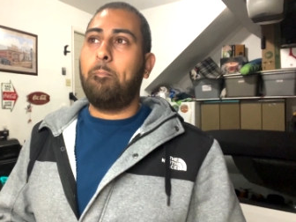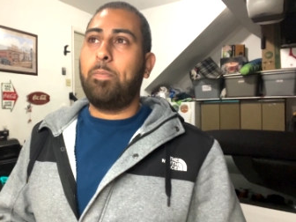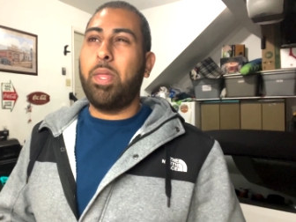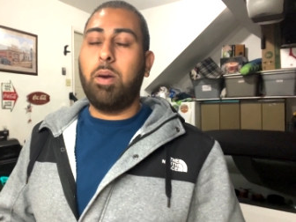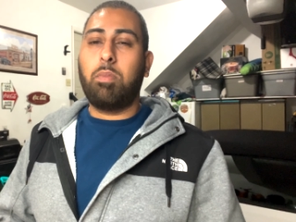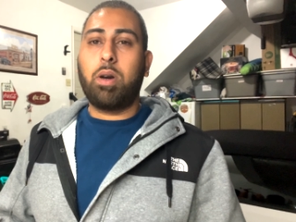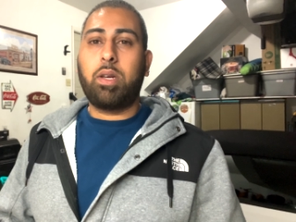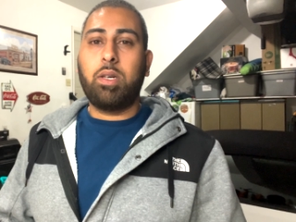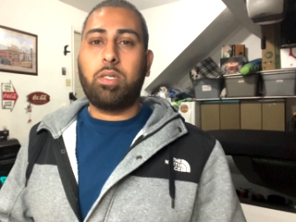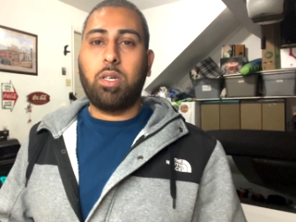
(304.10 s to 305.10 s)
Their
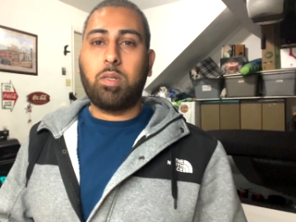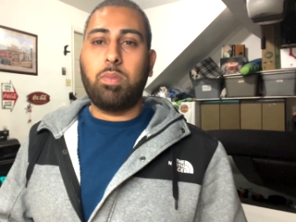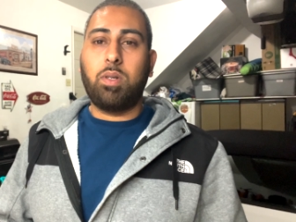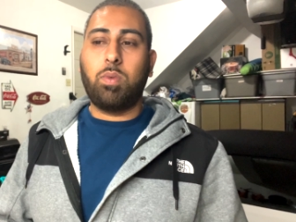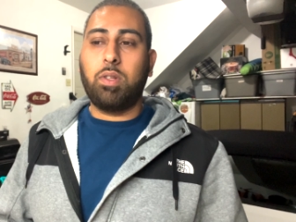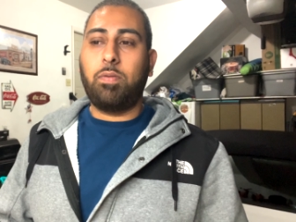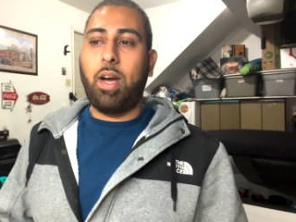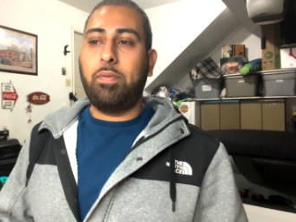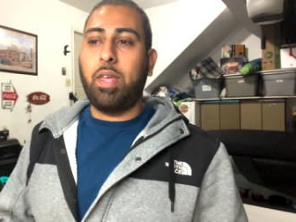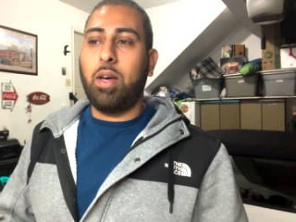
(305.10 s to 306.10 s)
market adjustment was
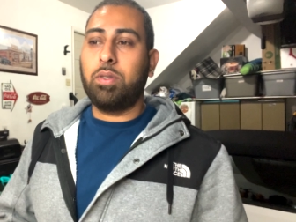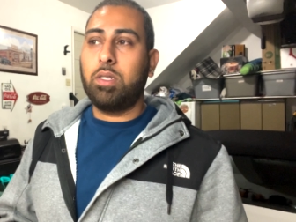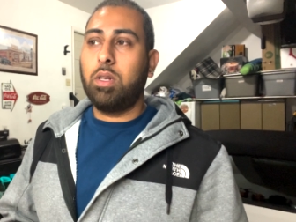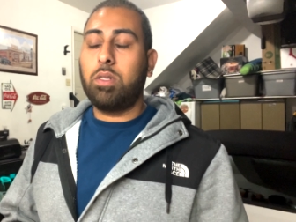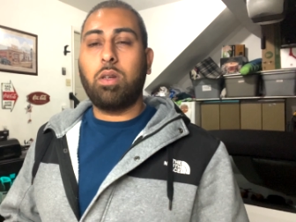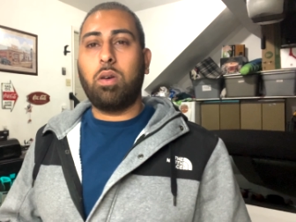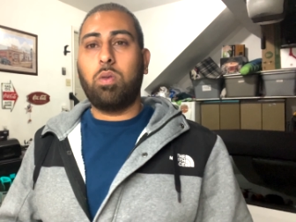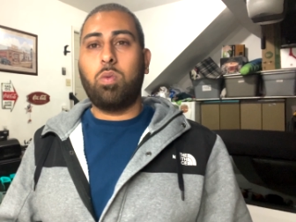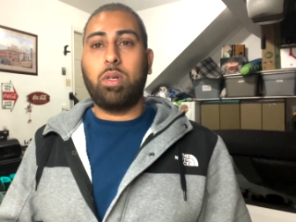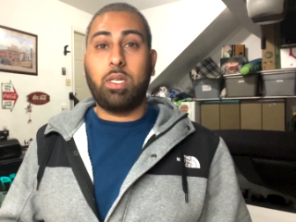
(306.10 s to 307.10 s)
5,000. So
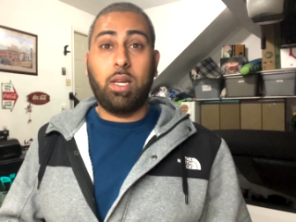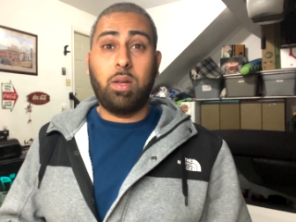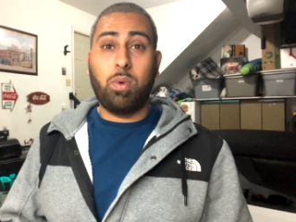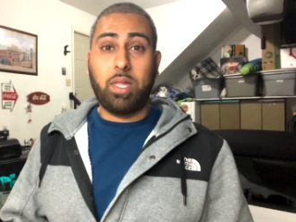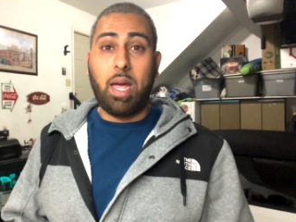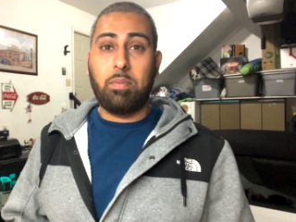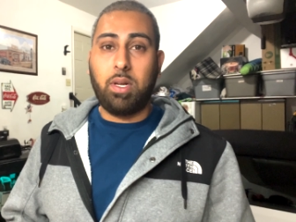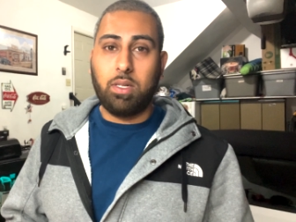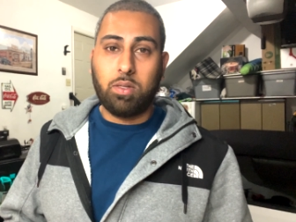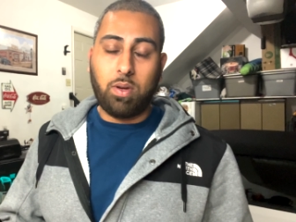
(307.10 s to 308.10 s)
what that
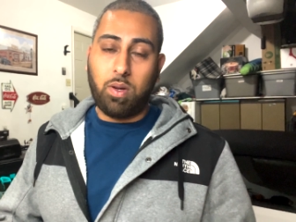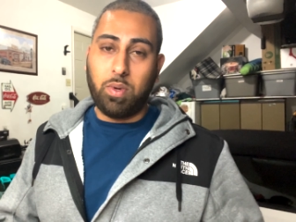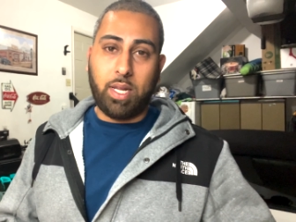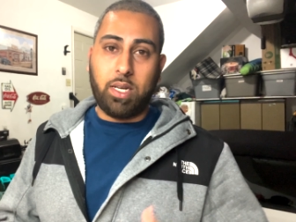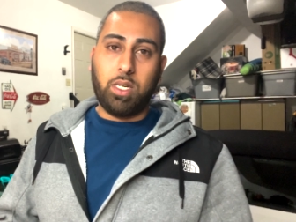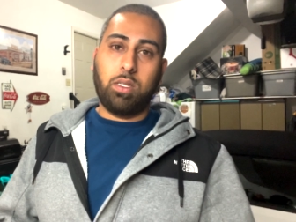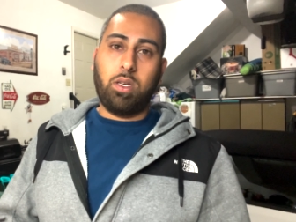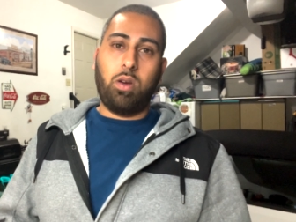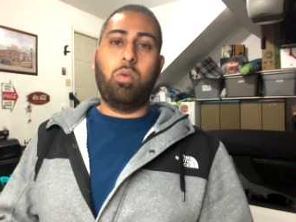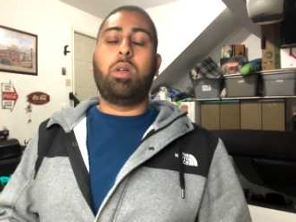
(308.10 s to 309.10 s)
means to anyone that doesn't
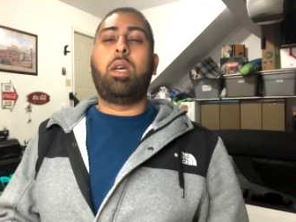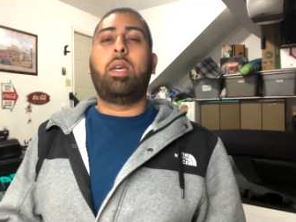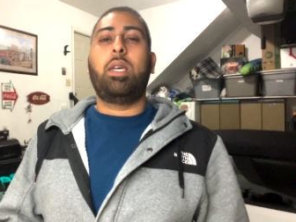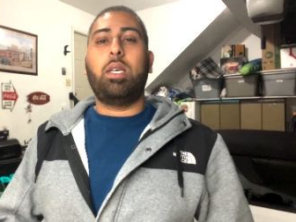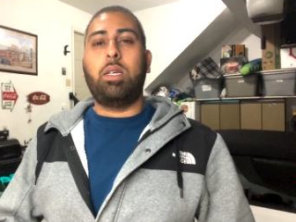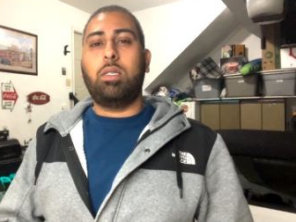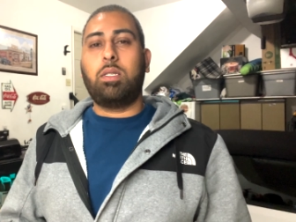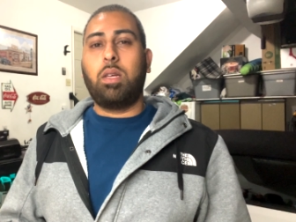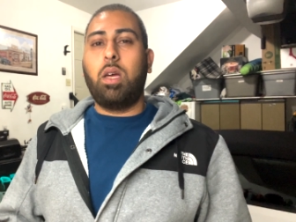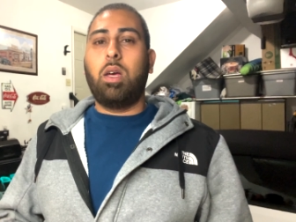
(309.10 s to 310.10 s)
know
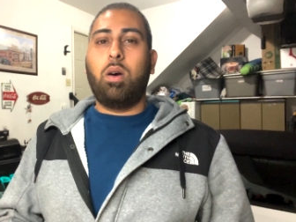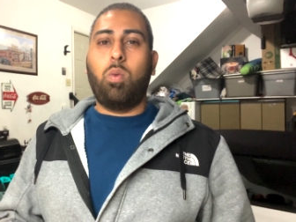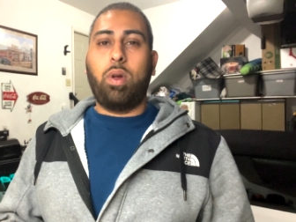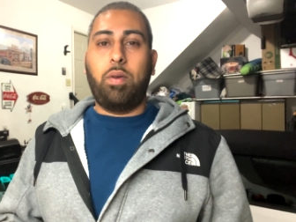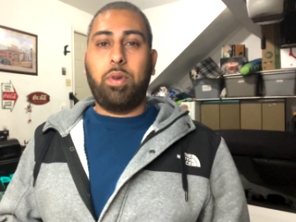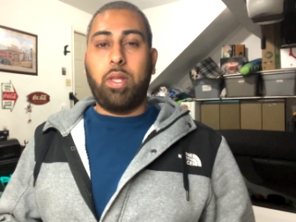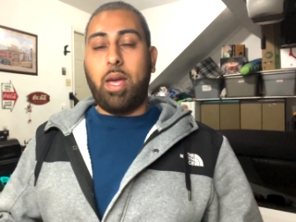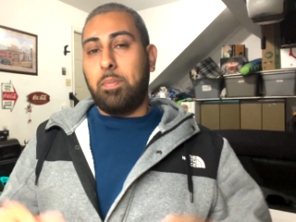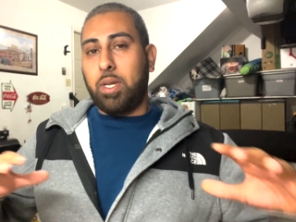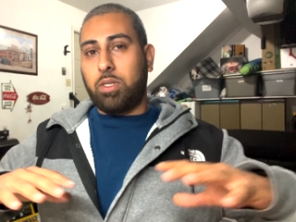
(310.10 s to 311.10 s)
is whatever the
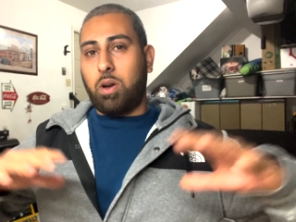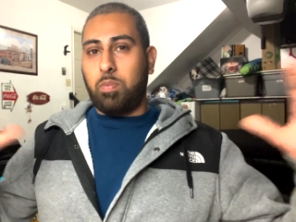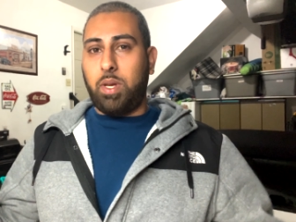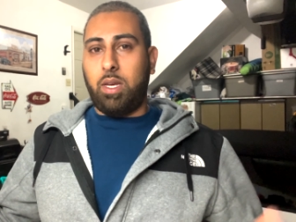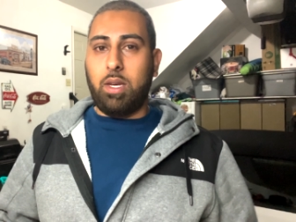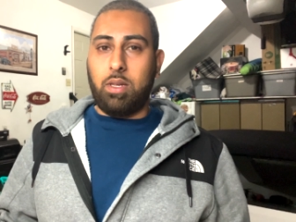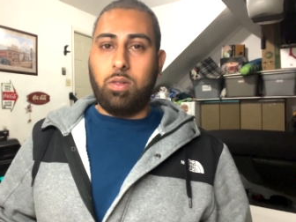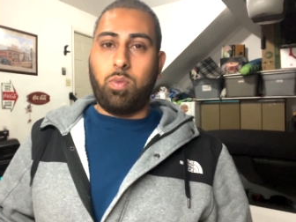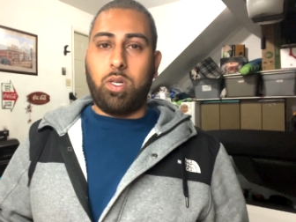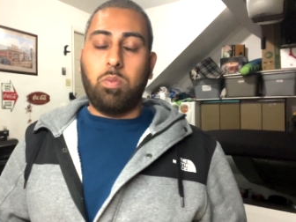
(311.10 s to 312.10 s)
MSRP
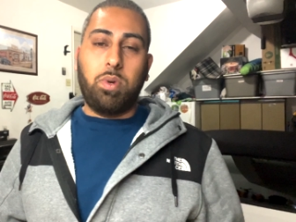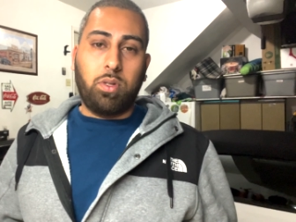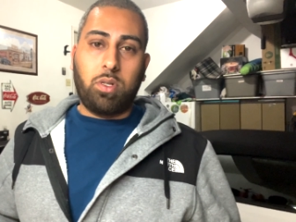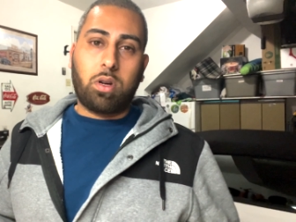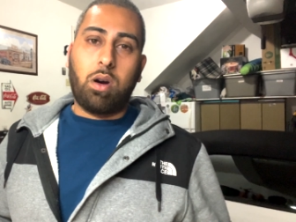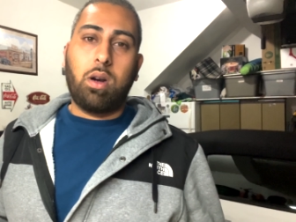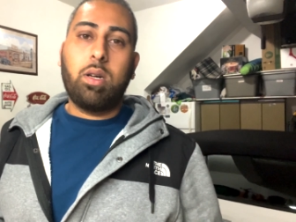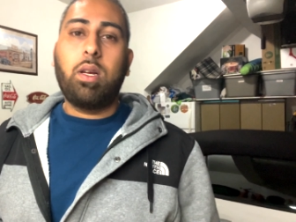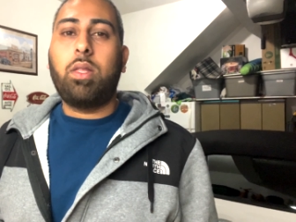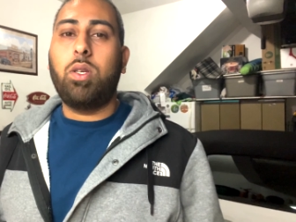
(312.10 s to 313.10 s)
is when you build your
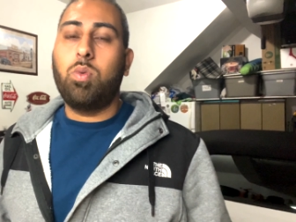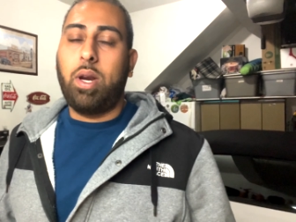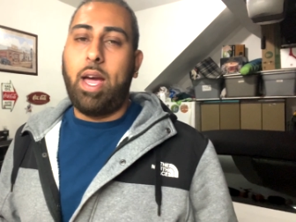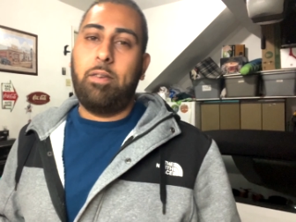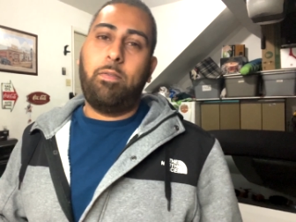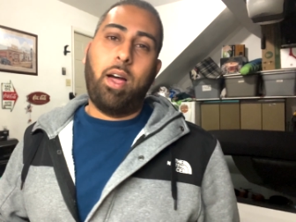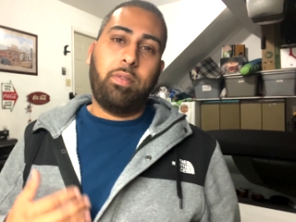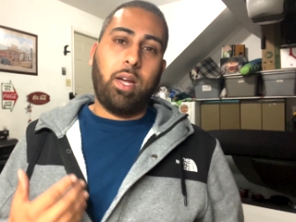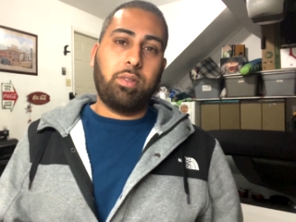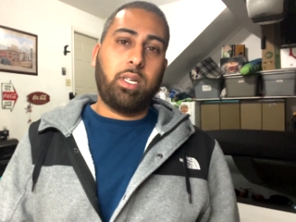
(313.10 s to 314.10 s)
car, you would add
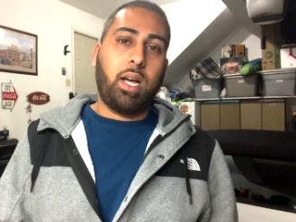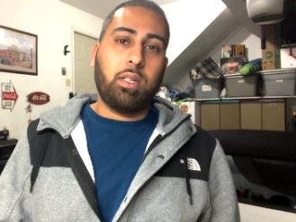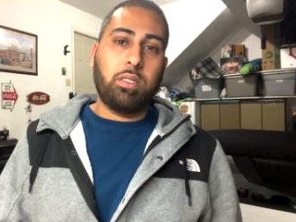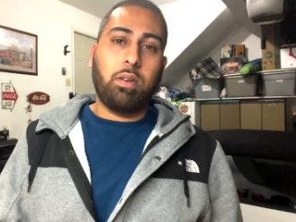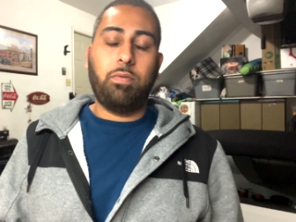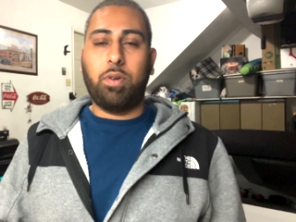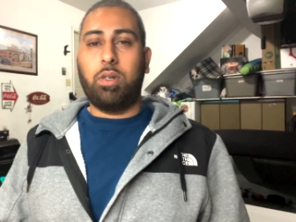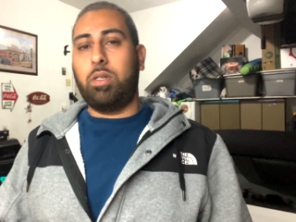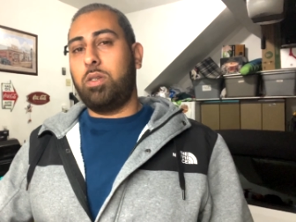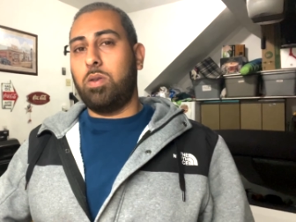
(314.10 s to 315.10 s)
$5,000
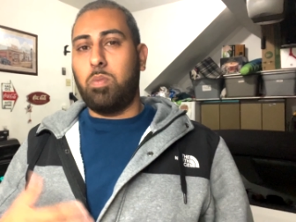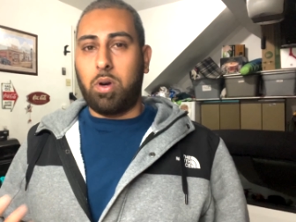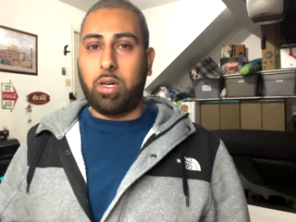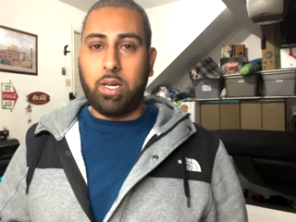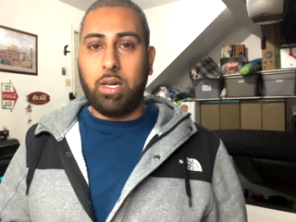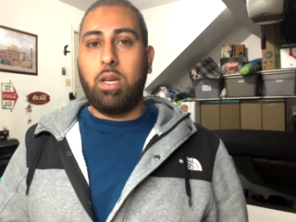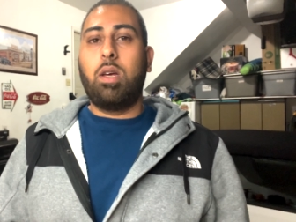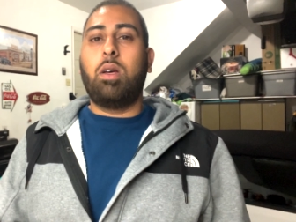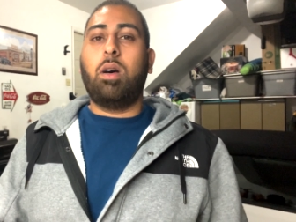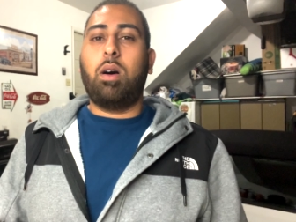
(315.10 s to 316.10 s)
for, you know, market,
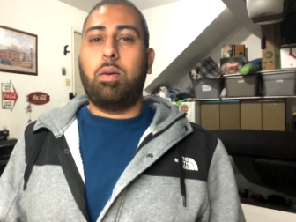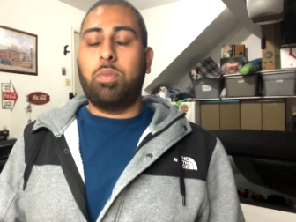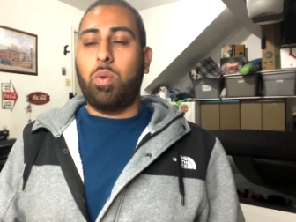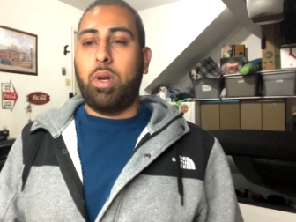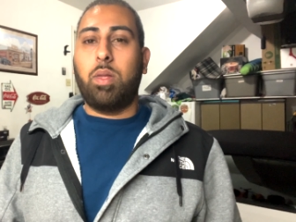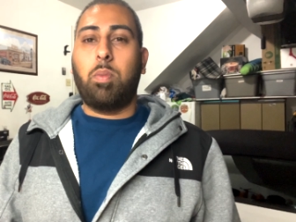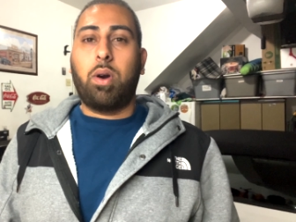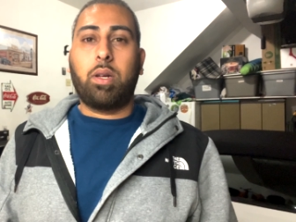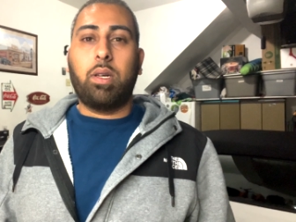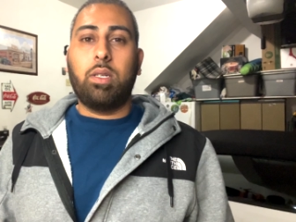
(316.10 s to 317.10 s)
the way the
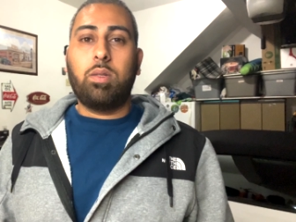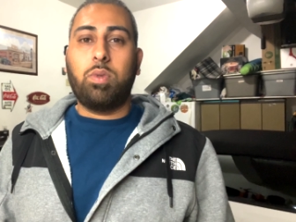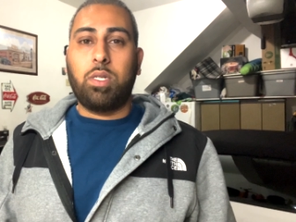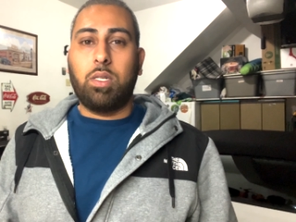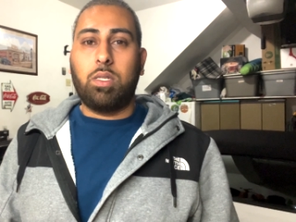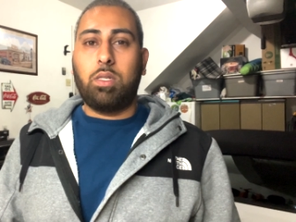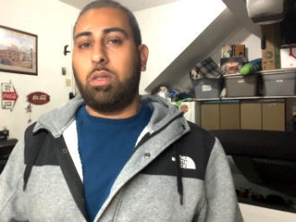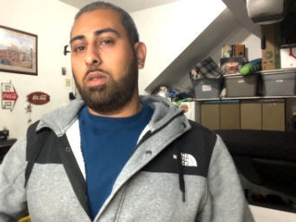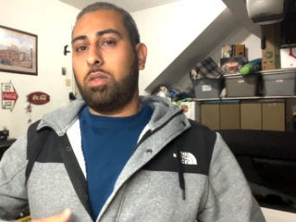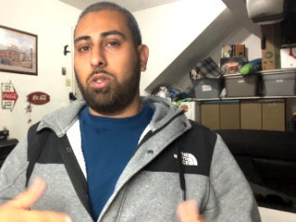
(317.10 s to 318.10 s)
market is, which is
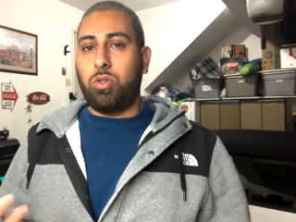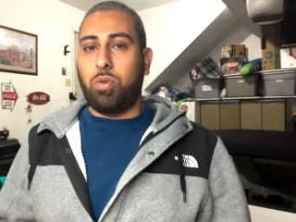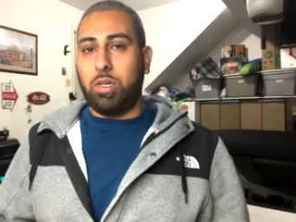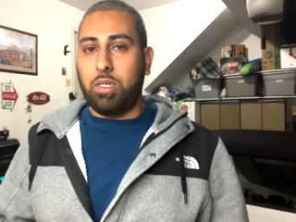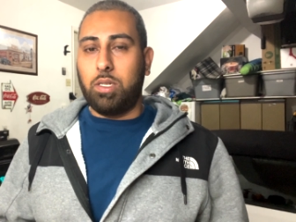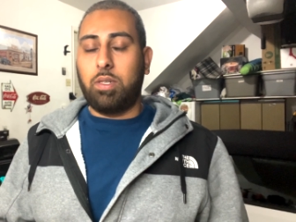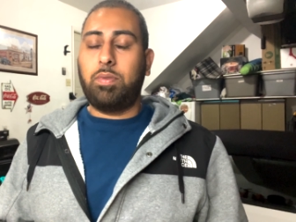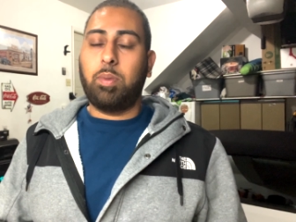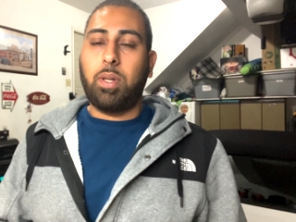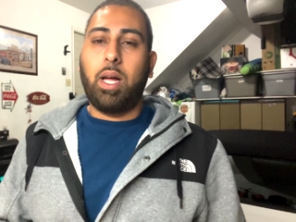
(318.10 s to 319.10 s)
the shortages of
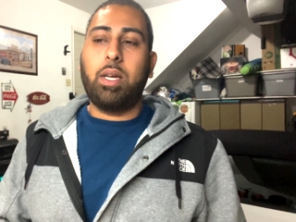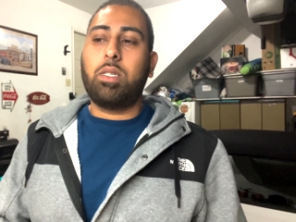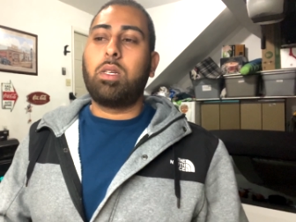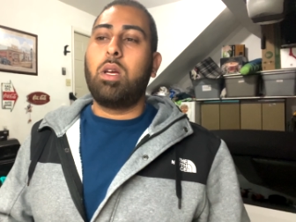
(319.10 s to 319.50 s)
supplies.